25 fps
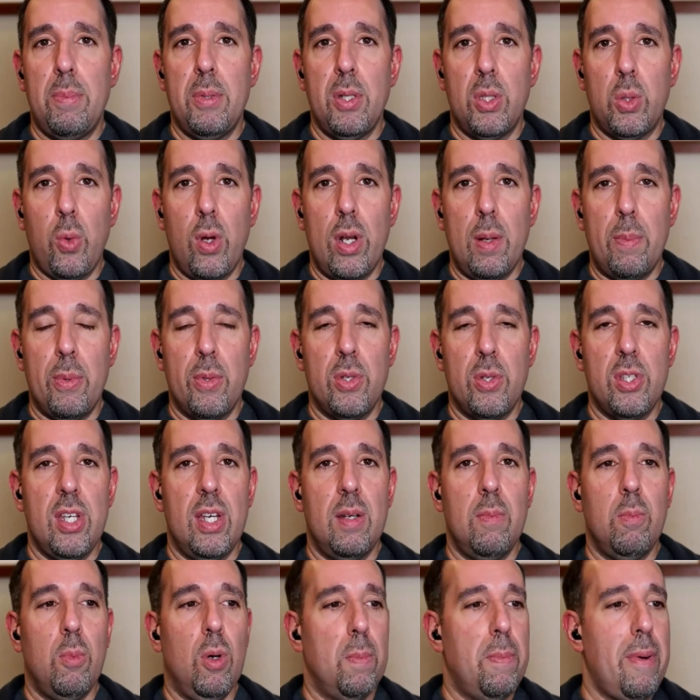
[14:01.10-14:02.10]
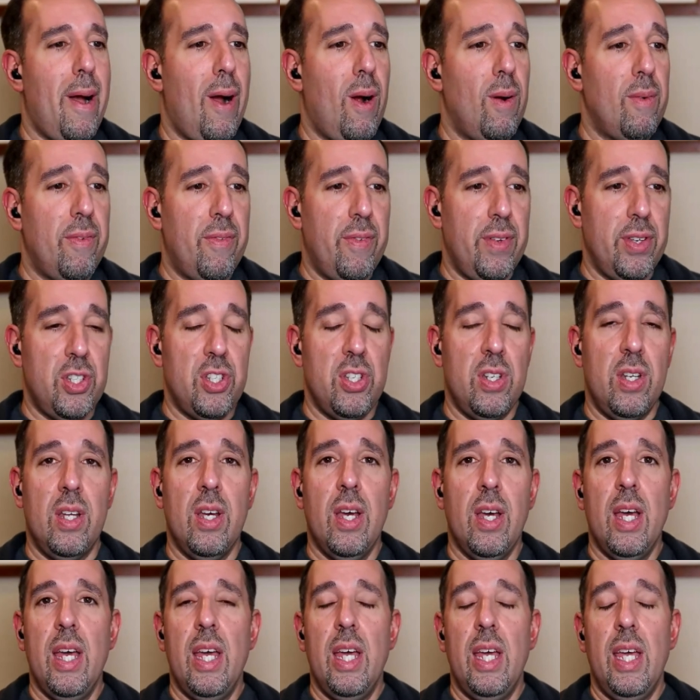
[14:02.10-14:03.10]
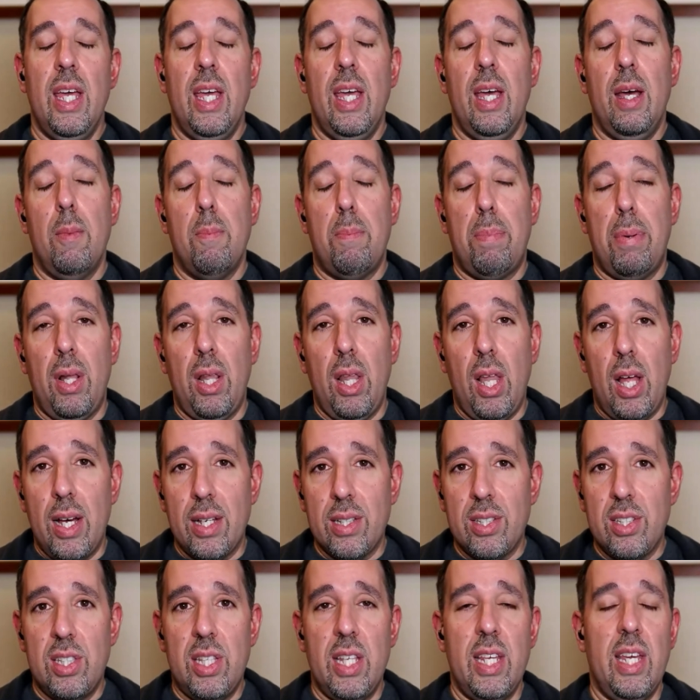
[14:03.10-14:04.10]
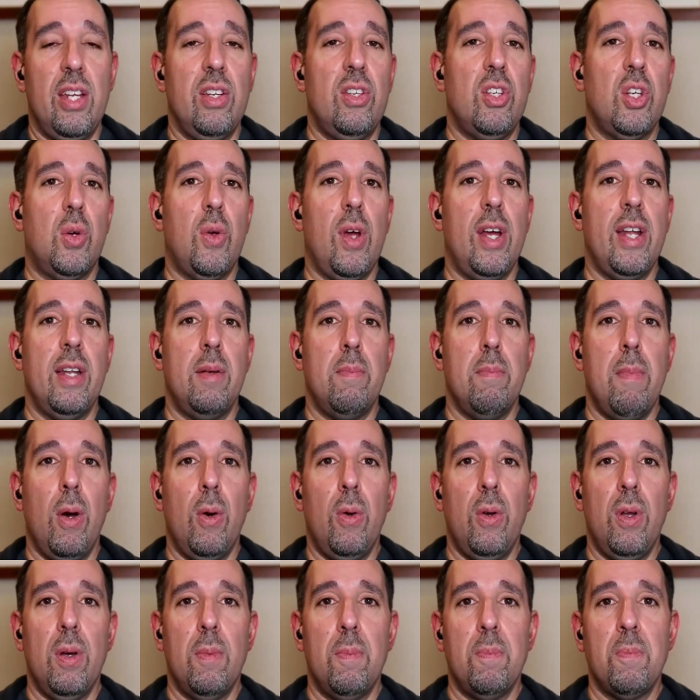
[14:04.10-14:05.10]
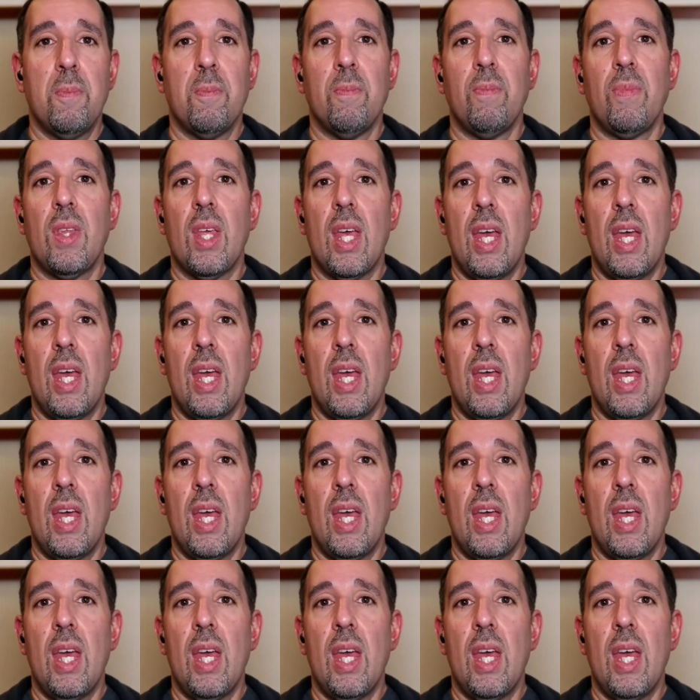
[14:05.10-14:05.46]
up to 20% more power efficient, plus the integrated modem,